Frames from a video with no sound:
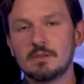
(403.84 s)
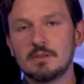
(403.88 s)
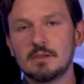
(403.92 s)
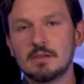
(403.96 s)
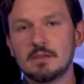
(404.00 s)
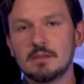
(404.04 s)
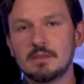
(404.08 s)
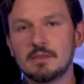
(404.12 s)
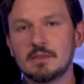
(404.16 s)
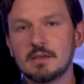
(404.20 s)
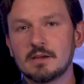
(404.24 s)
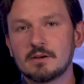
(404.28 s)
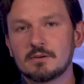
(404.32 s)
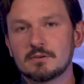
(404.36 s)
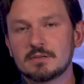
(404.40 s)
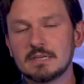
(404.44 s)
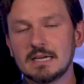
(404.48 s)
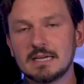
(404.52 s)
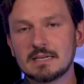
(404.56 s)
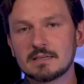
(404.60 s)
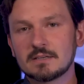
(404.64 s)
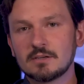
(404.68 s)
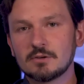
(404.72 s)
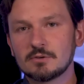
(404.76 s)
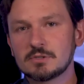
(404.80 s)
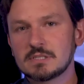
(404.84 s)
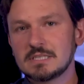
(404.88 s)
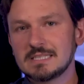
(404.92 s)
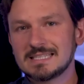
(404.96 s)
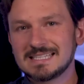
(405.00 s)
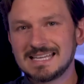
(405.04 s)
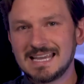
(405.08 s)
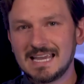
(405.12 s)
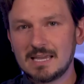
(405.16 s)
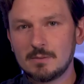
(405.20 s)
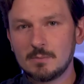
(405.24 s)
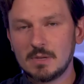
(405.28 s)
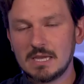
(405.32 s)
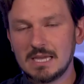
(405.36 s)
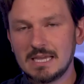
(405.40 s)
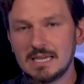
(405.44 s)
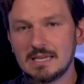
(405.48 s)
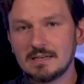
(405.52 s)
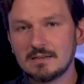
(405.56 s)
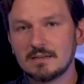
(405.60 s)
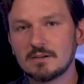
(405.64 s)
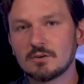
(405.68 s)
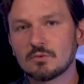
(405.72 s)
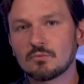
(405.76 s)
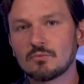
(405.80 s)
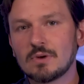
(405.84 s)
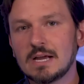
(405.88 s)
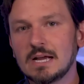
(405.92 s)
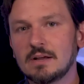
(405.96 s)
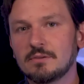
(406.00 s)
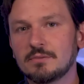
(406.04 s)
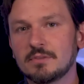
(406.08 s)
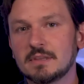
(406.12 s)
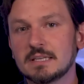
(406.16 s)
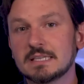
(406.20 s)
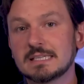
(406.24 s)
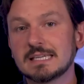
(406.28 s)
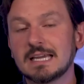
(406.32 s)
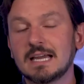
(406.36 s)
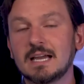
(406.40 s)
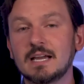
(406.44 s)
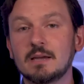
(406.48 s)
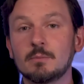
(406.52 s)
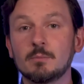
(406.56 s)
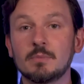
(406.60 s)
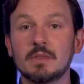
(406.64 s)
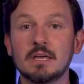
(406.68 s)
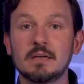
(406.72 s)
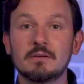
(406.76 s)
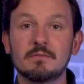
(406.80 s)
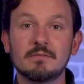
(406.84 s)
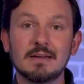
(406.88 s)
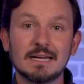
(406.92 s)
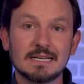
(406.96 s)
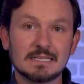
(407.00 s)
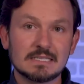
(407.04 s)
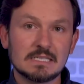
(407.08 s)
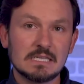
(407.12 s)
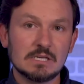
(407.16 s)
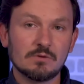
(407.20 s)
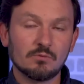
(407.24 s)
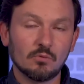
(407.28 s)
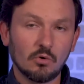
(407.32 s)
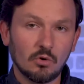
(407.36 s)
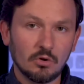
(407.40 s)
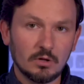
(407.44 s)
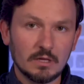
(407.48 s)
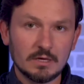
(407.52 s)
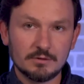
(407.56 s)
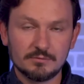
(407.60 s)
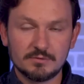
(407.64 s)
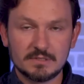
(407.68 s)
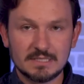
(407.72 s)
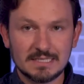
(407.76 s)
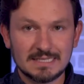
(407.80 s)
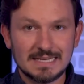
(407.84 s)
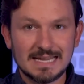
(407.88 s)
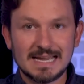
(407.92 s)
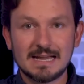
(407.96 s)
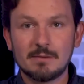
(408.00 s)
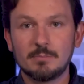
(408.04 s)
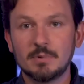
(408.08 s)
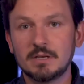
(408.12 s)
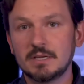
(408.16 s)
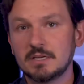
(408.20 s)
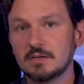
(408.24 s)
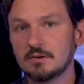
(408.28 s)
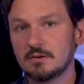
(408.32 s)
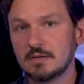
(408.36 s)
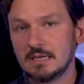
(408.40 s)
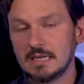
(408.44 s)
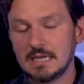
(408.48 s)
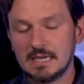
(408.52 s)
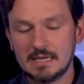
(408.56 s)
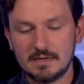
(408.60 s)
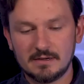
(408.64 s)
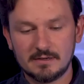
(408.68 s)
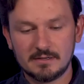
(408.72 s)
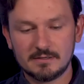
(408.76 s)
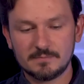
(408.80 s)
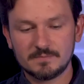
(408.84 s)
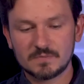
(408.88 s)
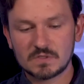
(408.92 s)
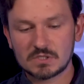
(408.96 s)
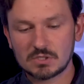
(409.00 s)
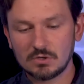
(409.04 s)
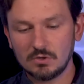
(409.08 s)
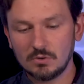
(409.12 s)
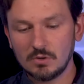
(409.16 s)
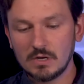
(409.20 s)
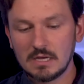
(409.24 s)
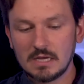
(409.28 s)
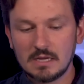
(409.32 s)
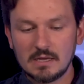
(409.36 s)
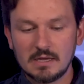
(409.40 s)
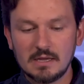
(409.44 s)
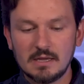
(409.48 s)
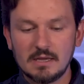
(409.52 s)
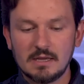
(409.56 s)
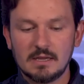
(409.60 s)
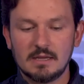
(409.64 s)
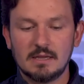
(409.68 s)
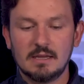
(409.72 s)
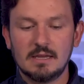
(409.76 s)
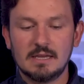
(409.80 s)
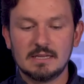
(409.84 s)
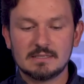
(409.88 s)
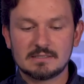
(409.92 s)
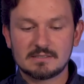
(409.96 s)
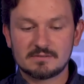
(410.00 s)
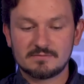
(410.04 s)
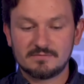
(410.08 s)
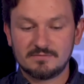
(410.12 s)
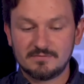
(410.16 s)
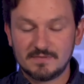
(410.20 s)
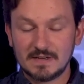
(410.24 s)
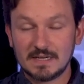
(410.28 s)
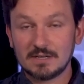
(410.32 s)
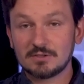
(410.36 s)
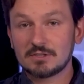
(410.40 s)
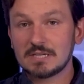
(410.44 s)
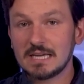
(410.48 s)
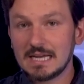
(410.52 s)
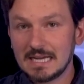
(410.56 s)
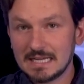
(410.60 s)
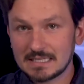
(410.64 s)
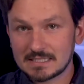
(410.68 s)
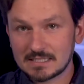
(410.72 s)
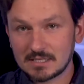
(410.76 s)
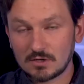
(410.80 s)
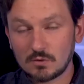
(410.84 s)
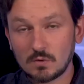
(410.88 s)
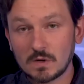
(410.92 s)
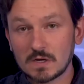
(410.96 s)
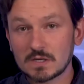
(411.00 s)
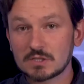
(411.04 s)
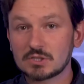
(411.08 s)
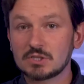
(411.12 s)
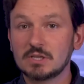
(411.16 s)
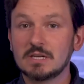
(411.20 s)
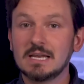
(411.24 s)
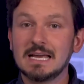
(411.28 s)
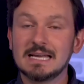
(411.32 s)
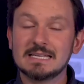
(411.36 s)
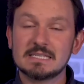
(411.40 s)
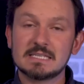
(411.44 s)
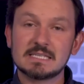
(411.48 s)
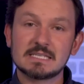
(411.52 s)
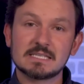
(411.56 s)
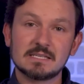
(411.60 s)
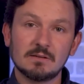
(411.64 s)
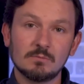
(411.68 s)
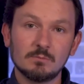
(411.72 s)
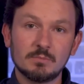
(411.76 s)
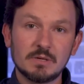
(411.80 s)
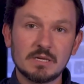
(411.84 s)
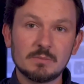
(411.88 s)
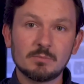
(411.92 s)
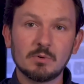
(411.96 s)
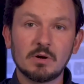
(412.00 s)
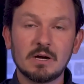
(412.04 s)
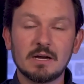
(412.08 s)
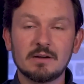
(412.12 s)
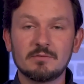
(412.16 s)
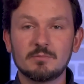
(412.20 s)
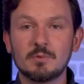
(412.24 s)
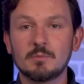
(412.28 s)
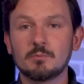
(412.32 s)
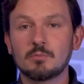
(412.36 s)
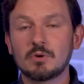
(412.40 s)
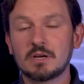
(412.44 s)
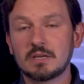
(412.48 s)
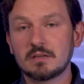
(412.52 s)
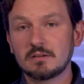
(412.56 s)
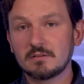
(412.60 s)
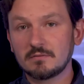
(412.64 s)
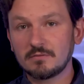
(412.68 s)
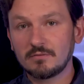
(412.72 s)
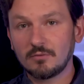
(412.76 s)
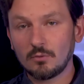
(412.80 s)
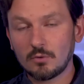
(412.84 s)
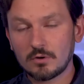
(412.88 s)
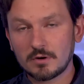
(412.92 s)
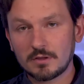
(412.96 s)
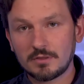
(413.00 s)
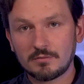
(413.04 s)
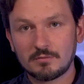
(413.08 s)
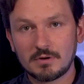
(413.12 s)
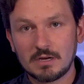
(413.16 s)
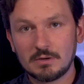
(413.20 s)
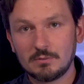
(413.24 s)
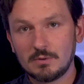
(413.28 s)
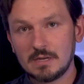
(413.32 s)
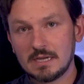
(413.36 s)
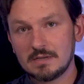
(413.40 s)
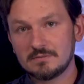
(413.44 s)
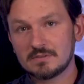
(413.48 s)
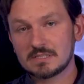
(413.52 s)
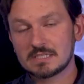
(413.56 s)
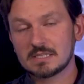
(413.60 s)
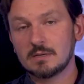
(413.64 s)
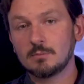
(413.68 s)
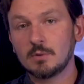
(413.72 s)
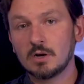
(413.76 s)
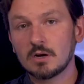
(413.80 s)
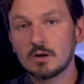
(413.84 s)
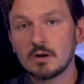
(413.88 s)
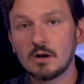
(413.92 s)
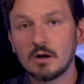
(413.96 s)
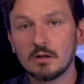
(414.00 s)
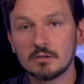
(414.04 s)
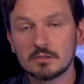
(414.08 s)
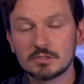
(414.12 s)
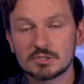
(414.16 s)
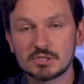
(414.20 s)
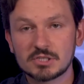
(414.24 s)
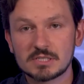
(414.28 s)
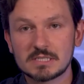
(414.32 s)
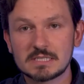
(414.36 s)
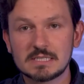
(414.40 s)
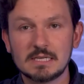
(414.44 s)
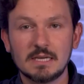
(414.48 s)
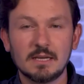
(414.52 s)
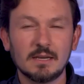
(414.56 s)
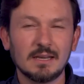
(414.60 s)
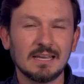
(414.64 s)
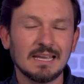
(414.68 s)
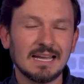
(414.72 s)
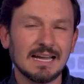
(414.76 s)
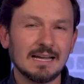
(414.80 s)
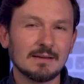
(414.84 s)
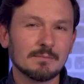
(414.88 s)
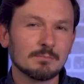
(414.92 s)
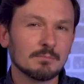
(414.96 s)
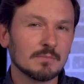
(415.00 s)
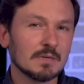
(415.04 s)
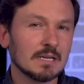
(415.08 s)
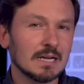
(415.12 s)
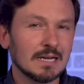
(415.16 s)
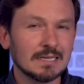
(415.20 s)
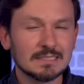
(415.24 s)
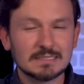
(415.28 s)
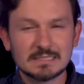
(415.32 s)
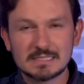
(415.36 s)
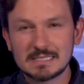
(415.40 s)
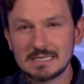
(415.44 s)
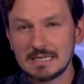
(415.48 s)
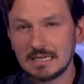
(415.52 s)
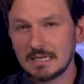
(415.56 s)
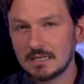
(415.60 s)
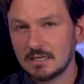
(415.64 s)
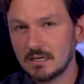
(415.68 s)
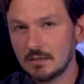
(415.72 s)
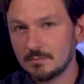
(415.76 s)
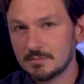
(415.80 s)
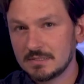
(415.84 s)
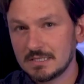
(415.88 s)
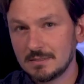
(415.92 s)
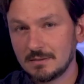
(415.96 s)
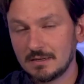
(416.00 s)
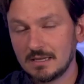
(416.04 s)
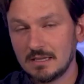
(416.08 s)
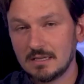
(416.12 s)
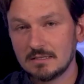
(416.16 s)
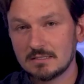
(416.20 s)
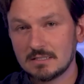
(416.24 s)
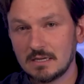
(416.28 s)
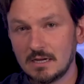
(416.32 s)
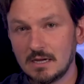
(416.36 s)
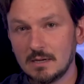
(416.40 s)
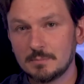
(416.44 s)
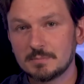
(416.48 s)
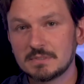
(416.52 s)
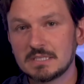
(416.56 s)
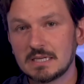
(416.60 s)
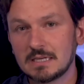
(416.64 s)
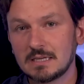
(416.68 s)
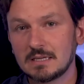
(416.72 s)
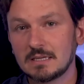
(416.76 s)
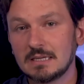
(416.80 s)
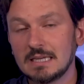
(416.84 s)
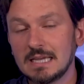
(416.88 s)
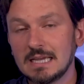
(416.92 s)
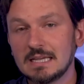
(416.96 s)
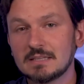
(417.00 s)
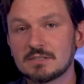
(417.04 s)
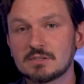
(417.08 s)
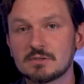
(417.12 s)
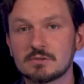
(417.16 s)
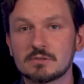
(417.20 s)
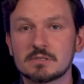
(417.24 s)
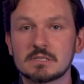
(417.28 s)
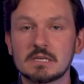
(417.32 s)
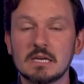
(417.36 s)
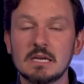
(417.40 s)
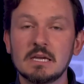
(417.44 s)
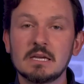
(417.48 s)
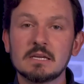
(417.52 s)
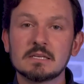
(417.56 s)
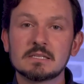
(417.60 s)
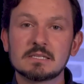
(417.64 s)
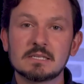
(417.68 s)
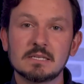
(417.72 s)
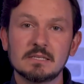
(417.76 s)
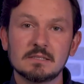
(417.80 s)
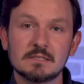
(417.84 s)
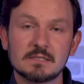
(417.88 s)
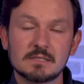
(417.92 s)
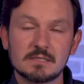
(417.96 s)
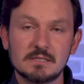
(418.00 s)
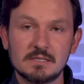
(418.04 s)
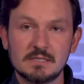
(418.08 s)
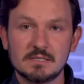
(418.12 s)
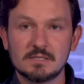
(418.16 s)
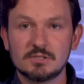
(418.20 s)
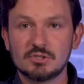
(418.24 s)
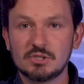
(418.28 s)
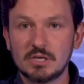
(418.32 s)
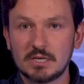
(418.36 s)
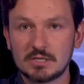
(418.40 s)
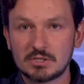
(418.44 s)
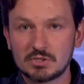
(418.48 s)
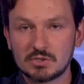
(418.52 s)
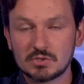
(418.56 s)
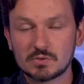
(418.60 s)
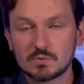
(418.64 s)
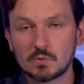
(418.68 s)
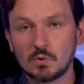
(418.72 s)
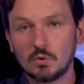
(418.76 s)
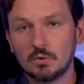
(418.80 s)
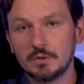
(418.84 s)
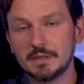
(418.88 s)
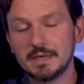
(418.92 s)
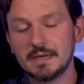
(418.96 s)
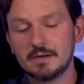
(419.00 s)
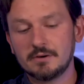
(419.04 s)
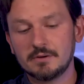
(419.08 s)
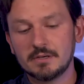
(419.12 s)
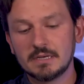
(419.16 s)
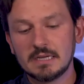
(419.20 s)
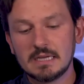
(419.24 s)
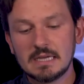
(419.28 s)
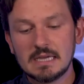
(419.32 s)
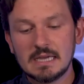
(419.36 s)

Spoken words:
their diagnoses came in and around the time that vaccine rollout did happen here in Canada. So it's fair to ask the question, as some people have been bringing forth, right? We have some oncologists saying, I'm kind of seeing an uptick in cancers since these injections rolled out.